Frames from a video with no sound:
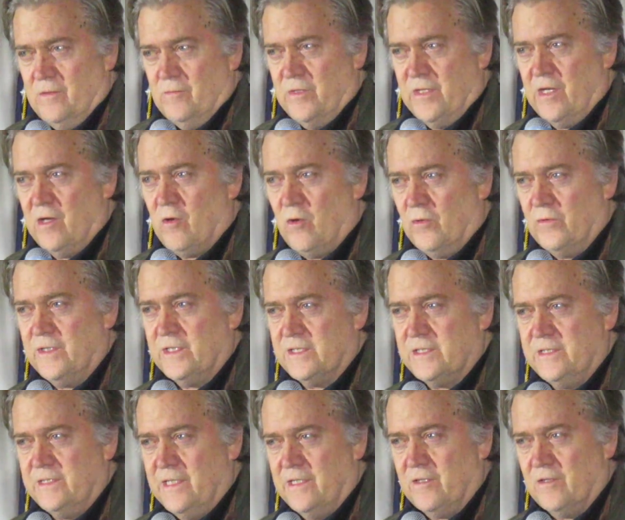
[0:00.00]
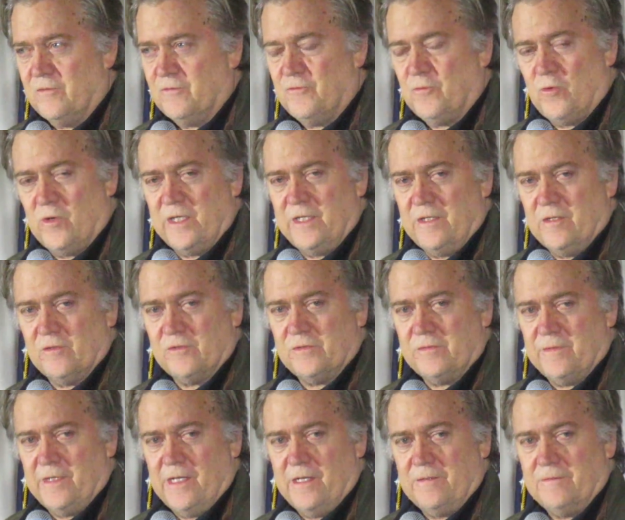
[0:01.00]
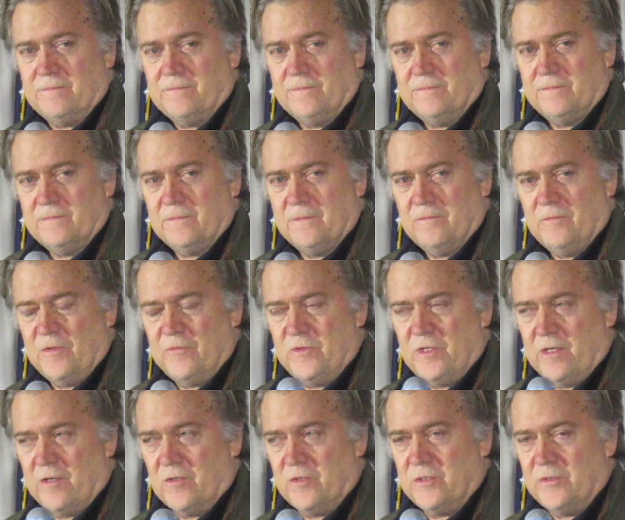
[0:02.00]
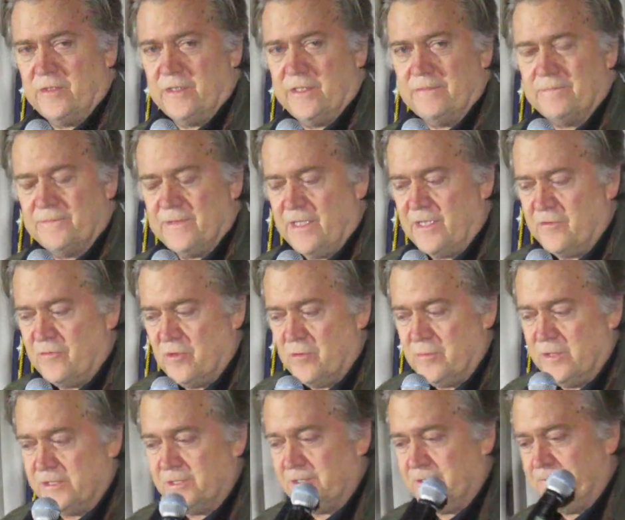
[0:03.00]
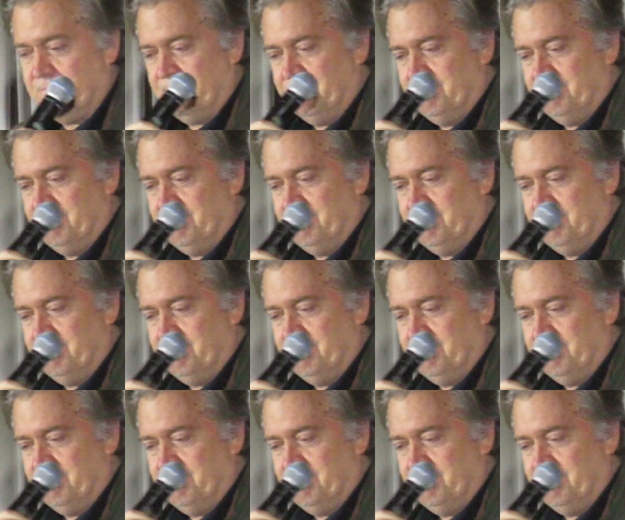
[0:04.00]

when they hold this dinner 40 years from now, we've done our duty. Thank you very much.